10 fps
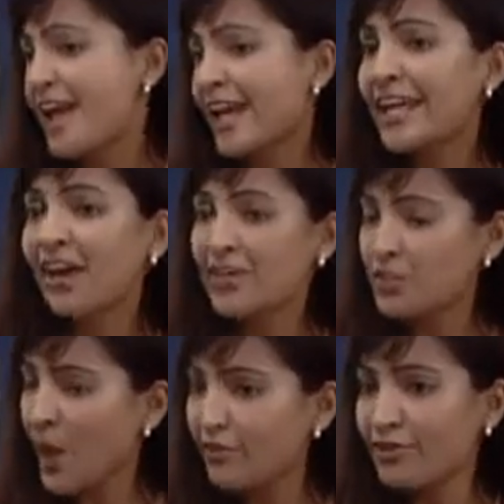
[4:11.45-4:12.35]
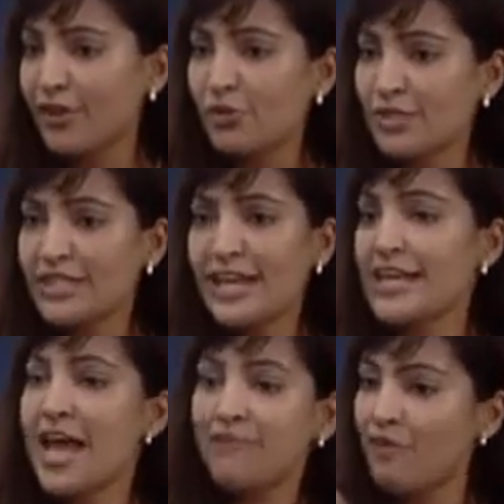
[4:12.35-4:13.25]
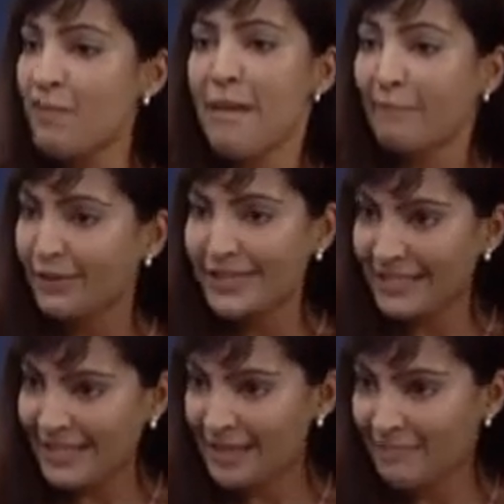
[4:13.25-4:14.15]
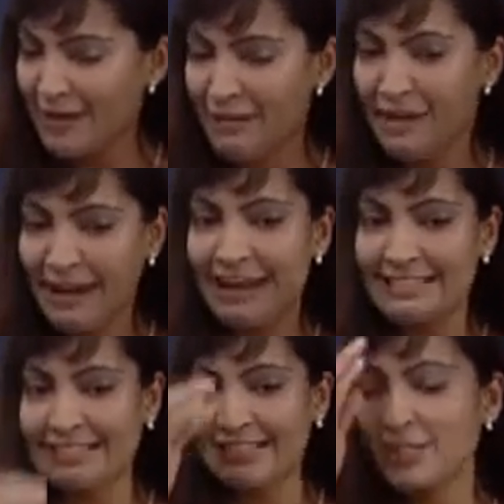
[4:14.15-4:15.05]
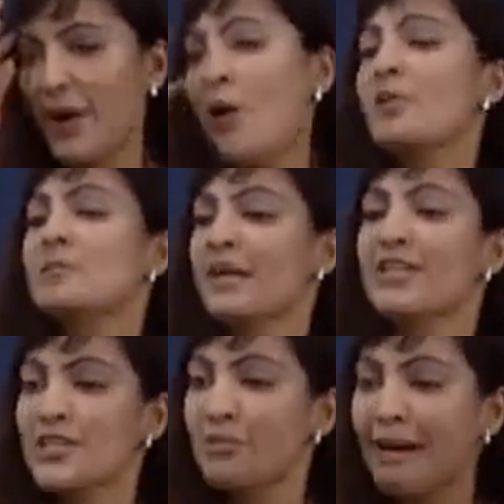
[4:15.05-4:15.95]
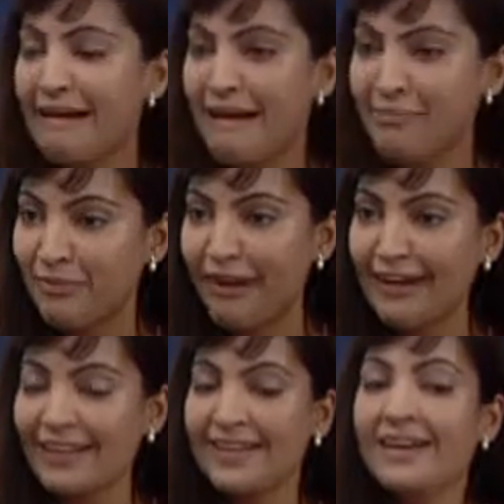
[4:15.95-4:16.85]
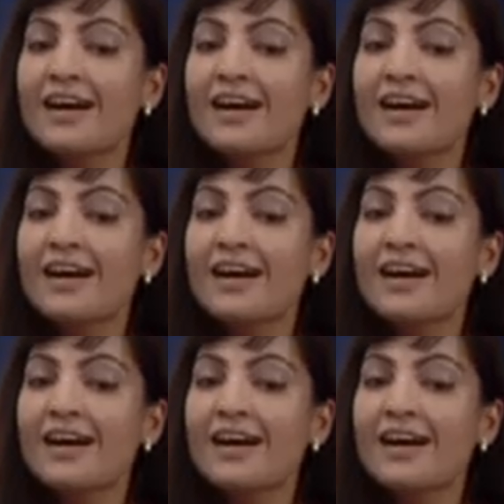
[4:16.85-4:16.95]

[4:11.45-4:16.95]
And I carry 12 of those because I could never remember to keep them handy. So I always pick a new one up, right?